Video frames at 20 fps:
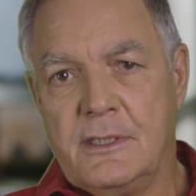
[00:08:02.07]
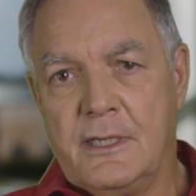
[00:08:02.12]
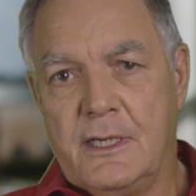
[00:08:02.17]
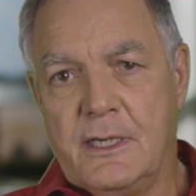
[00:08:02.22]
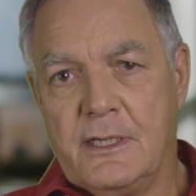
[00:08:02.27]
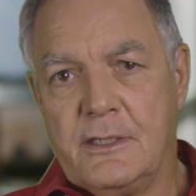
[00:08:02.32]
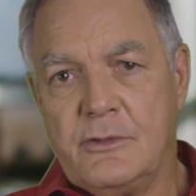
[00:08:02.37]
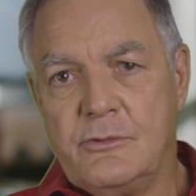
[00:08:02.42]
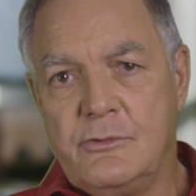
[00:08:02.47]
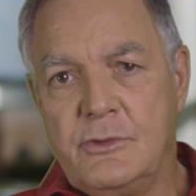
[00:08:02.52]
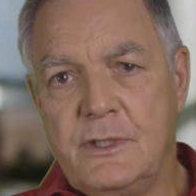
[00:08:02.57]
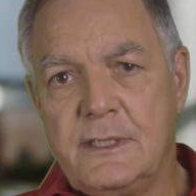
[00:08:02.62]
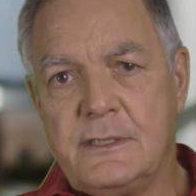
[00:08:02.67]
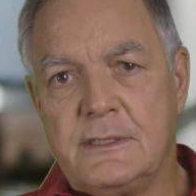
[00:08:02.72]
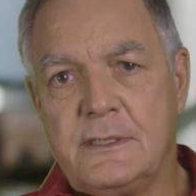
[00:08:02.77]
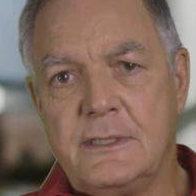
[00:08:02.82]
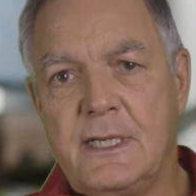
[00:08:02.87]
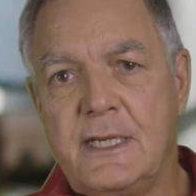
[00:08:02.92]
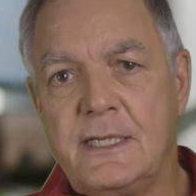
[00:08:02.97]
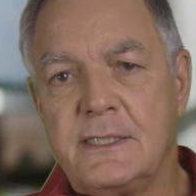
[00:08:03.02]
And the
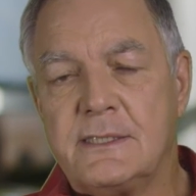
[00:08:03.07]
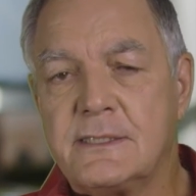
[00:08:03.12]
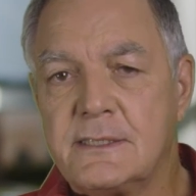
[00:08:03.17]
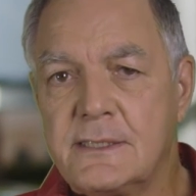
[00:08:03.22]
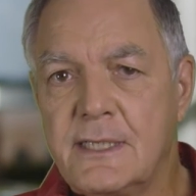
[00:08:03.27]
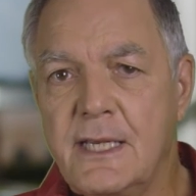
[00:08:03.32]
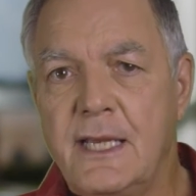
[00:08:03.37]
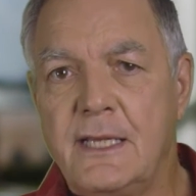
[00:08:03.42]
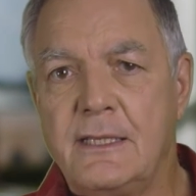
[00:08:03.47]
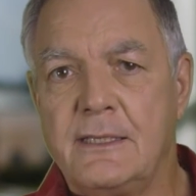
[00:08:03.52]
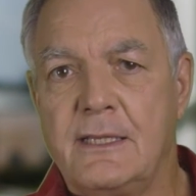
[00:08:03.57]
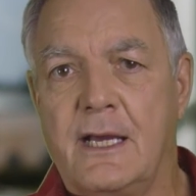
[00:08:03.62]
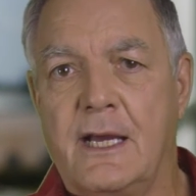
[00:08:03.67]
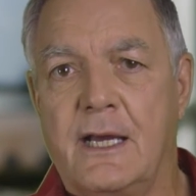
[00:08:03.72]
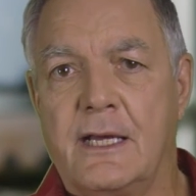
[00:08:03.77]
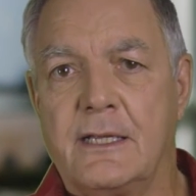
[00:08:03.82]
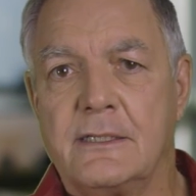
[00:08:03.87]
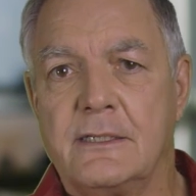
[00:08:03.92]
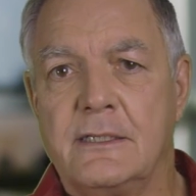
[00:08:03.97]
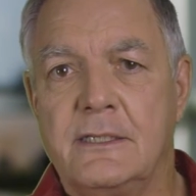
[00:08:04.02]
reason they say
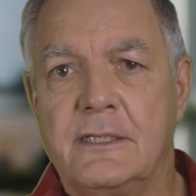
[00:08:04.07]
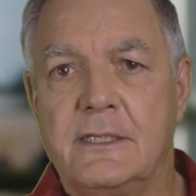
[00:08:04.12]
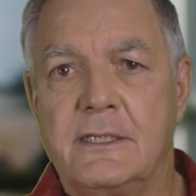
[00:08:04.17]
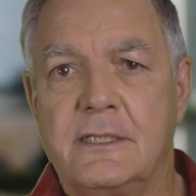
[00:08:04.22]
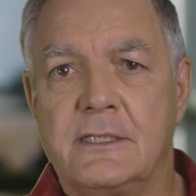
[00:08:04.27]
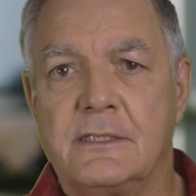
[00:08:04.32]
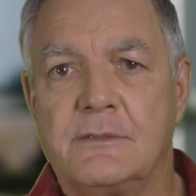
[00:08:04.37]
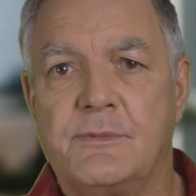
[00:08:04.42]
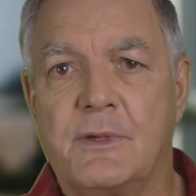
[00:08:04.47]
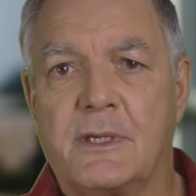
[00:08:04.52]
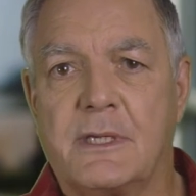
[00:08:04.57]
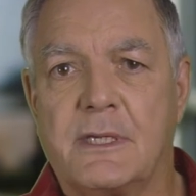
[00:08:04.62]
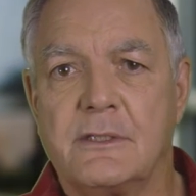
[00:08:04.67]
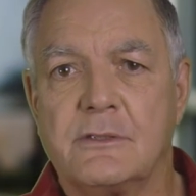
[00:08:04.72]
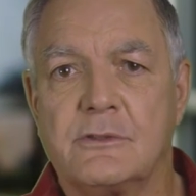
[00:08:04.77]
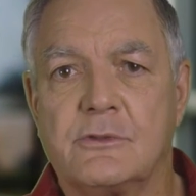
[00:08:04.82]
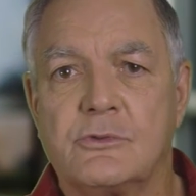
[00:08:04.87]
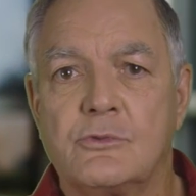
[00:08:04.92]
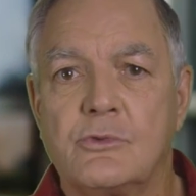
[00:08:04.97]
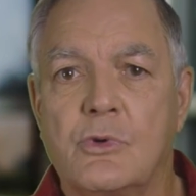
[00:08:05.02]
that is
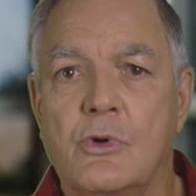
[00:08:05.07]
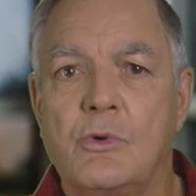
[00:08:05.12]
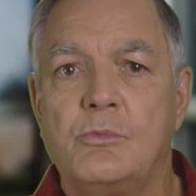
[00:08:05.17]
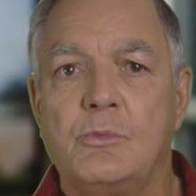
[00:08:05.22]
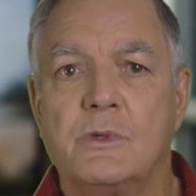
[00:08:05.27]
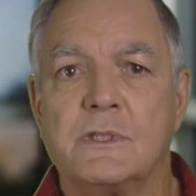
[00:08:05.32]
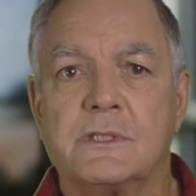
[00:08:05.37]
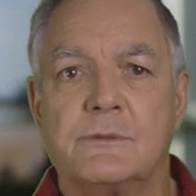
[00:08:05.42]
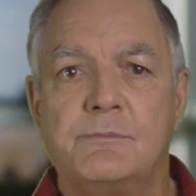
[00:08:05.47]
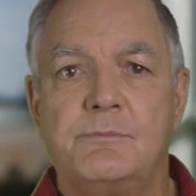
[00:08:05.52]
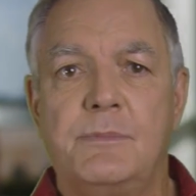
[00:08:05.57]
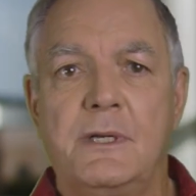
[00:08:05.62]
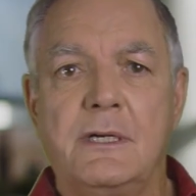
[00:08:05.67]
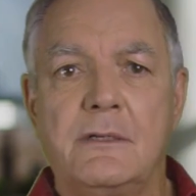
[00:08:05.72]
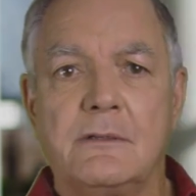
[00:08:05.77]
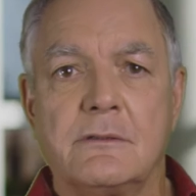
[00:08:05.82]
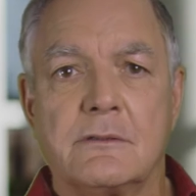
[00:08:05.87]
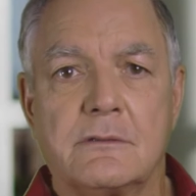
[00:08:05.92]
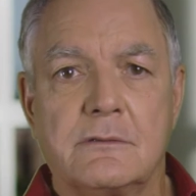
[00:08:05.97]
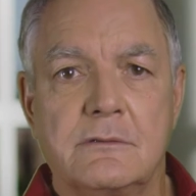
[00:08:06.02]
because Rome was
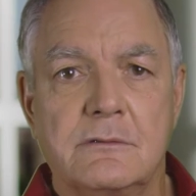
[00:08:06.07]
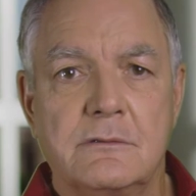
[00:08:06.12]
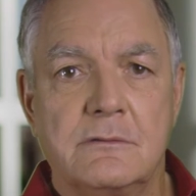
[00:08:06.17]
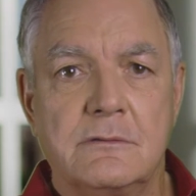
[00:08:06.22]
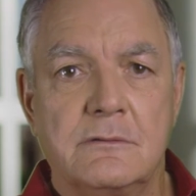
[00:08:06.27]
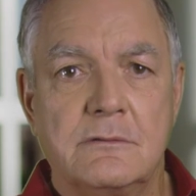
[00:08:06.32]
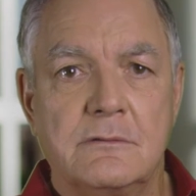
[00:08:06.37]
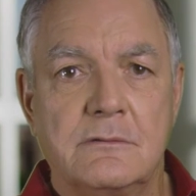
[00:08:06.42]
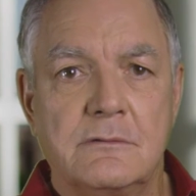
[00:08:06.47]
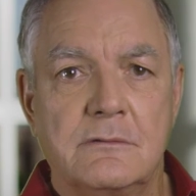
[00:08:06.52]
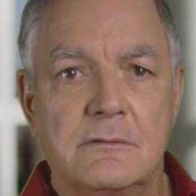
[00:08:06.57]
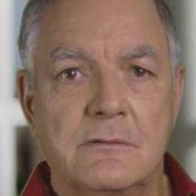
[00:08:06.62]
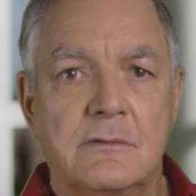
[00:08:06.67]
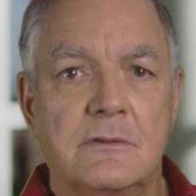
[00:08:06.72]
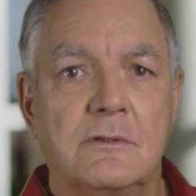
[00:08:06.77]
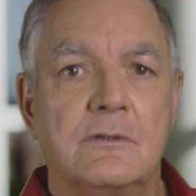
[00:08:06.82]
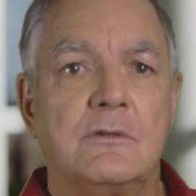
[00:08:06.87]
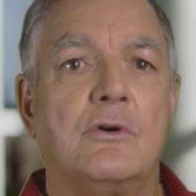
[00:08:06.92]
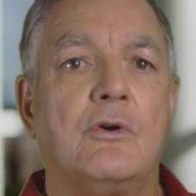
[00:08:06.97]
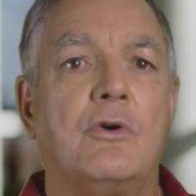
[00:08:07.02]
built
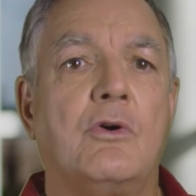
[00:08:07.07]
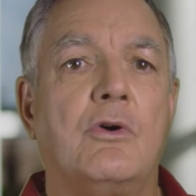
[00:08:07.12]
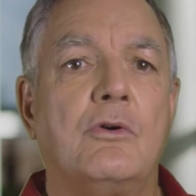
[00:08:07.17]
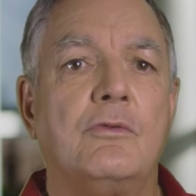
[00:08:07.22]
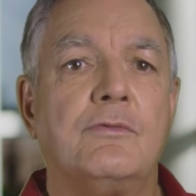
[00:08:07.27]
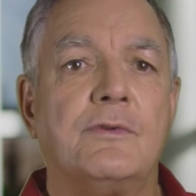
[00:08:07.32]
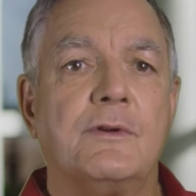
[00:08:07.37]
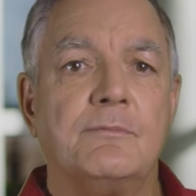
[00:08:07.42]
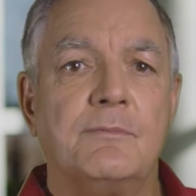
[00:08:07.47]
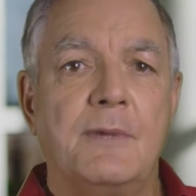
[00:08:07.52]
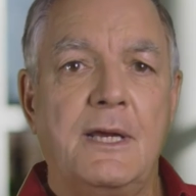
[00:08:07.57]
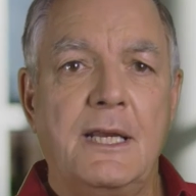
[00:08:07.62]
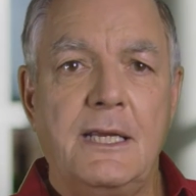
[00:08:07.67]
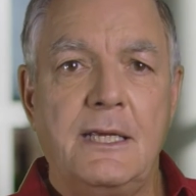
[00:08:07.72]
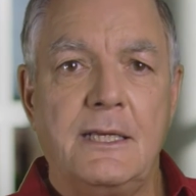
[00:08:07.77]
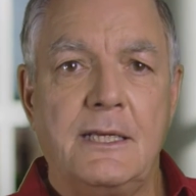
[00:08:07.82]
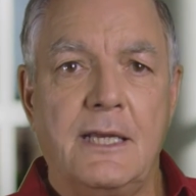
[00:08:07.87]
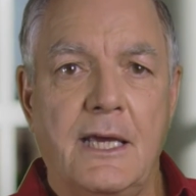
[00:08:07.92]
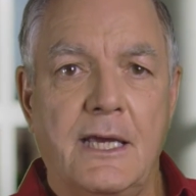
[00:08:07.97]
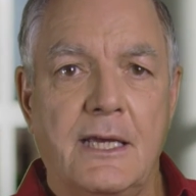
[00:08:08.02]
over
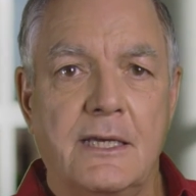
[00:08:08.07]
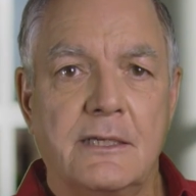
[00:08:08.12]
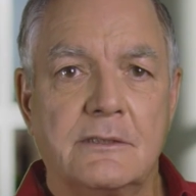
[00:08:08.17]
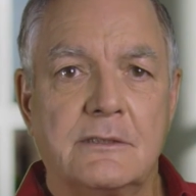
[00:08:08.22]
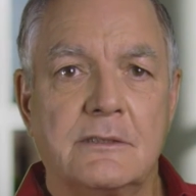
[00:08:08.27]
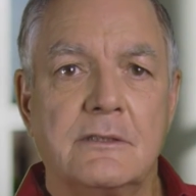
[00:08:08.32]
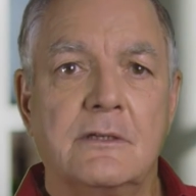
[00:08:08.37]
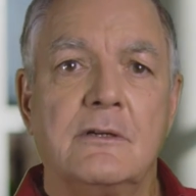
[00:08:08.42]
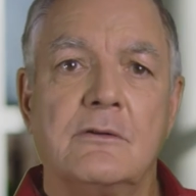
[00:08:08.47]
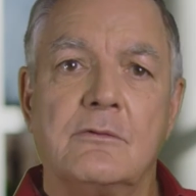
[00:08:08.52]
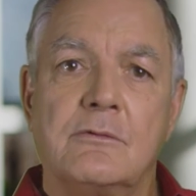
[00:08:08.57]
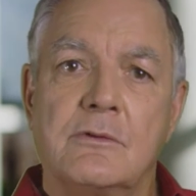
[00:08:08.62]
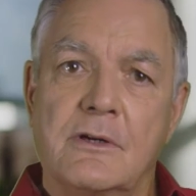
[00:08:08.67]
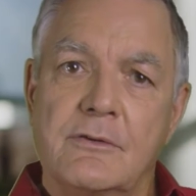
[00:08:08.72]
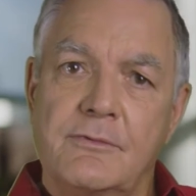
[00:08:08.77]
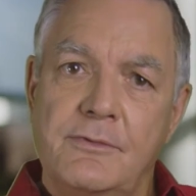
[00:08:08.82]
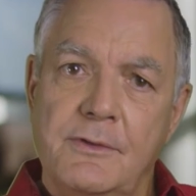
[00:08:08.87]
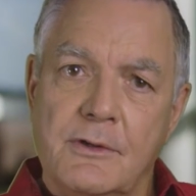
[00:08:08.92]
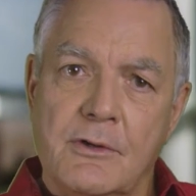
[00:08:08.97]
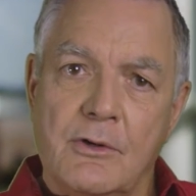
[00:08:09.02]
many days. Where
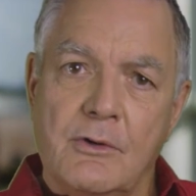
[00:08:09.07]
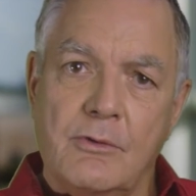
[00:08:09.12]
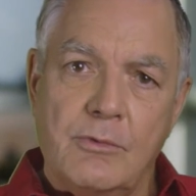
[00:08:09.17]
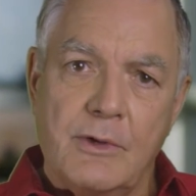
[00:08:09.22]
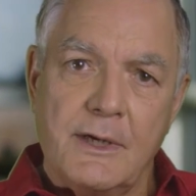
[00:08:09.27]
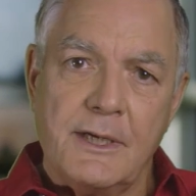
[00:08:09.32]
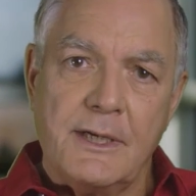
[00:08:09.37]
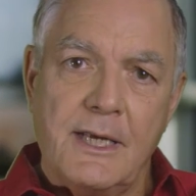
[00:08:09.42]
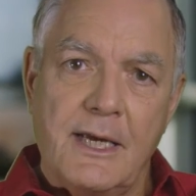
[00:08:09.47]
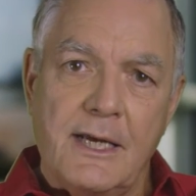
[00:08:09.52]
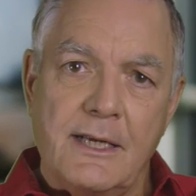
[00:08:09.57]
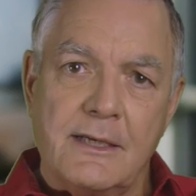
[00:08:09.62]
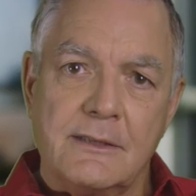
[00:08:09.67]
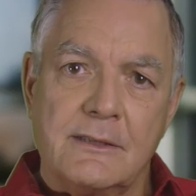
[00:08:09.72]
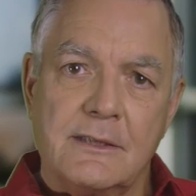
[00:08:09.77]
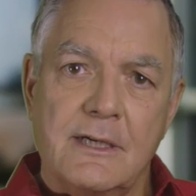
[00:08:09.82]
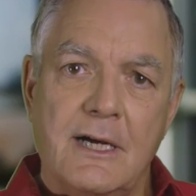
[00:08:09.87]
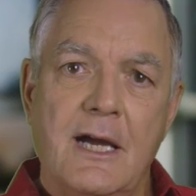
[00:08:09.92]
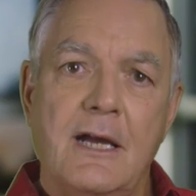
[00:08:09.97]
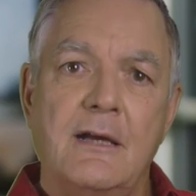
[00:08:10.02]
if you go one day at a
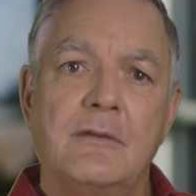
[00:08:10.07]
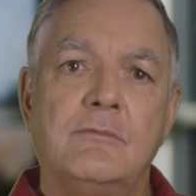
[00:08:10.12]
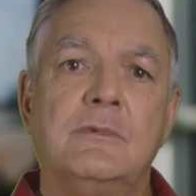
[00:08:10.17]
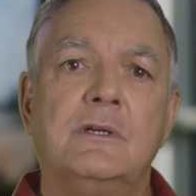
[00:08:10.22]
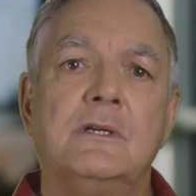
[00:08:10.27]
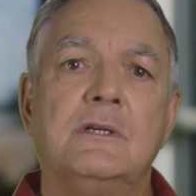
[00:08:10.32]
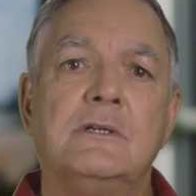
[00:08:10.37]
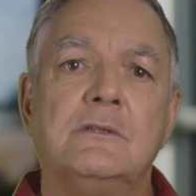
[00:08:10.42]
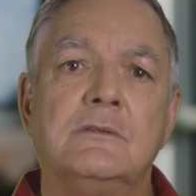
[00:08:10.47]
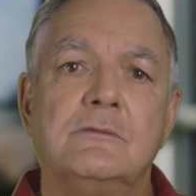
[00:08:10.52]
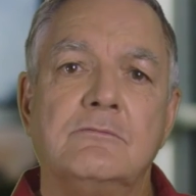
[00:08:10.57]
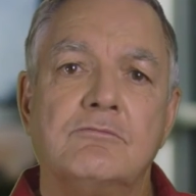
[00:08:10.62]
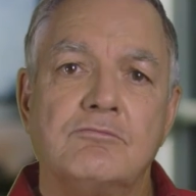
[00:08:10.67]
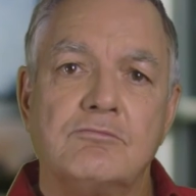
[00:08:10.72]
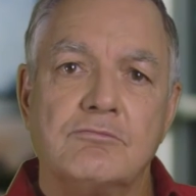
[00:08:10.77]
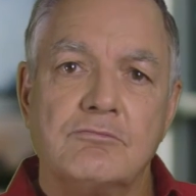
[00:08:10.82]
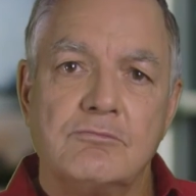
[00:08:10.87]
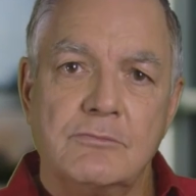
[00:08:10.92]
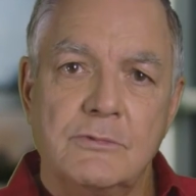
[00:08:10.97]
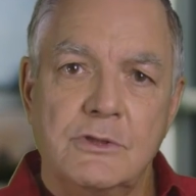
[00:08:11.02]
time,
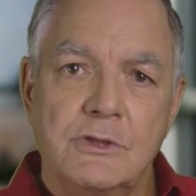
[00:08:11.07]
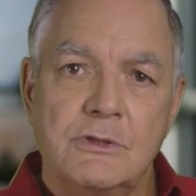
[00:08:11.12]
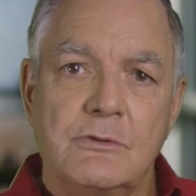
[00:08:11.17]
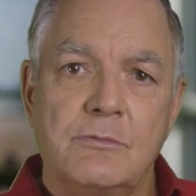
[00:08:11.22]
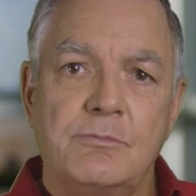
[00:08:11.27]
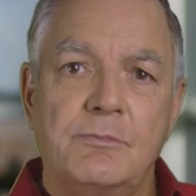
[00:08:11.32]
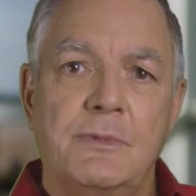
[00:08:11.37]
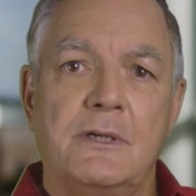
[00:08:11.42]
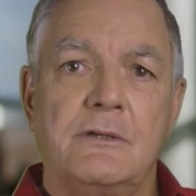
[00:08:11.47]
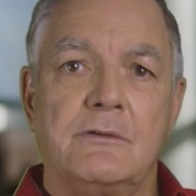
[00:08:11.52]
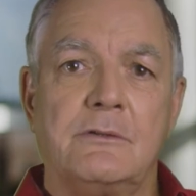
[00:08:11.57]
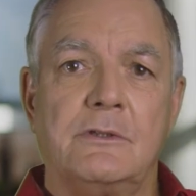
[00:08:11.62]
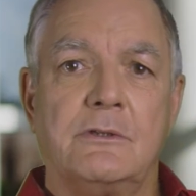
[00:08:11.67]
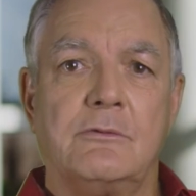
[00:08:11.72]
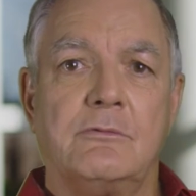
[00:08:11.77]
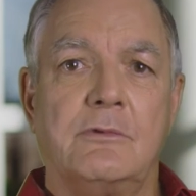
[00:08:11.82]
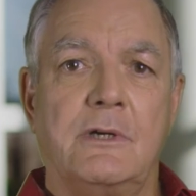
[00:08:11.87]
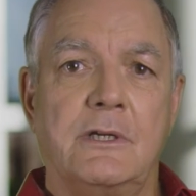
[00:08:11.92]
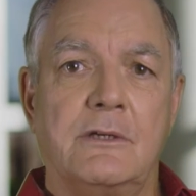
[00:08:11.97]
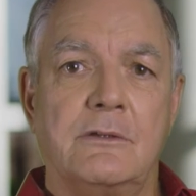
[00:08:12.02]
you will build
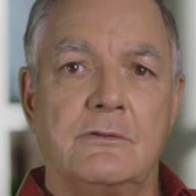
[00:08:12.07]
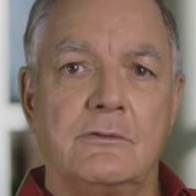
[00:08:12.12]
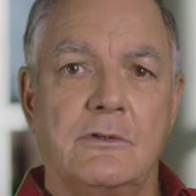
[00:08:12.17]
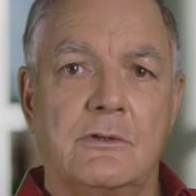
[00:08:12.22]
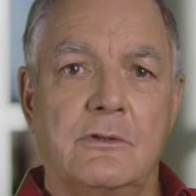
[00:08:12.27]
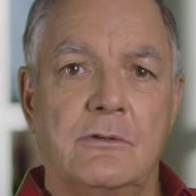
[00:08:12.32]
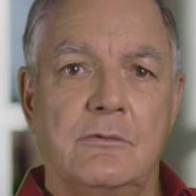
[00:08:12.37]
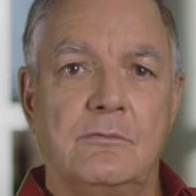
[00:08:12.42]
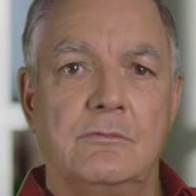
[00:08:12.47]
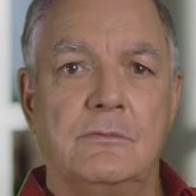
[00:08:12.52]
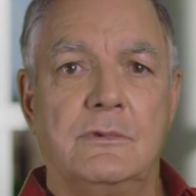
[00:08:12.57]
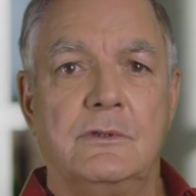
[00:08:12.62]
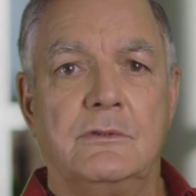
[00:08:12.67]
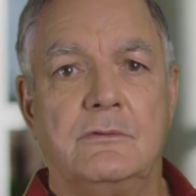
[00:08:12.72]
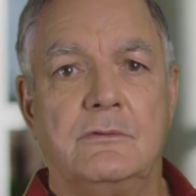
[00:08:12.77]
your way to Rome.